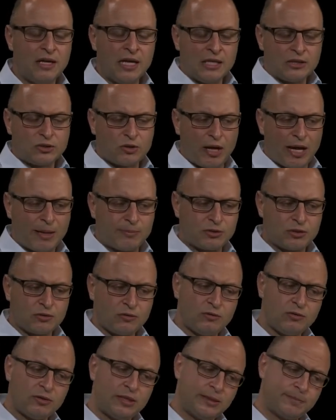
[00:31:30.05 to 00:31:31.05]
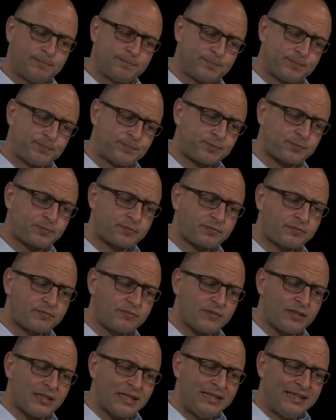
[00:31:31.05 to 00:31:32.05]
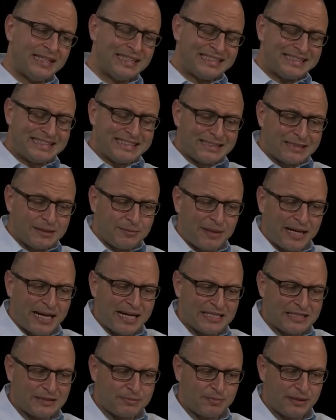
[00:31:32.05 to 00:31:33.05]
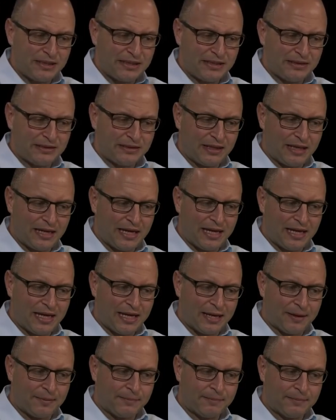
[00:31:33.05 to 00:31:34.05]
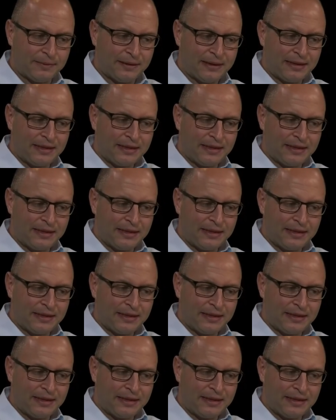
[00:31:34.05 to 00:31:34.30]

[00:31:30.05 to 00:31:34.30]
So absolutely, the system has been um,